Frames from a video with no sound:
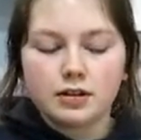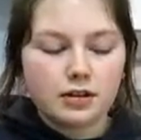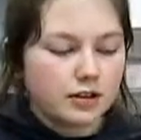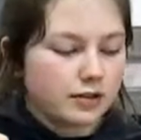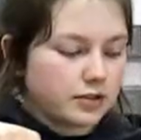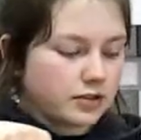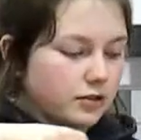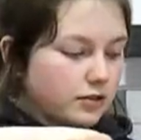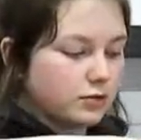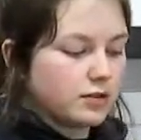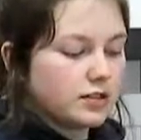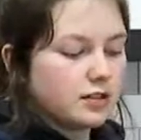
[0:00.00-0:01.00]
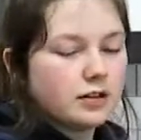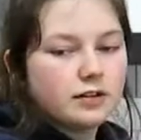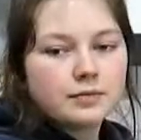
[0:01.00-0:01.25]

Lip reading: That was a tongue twister.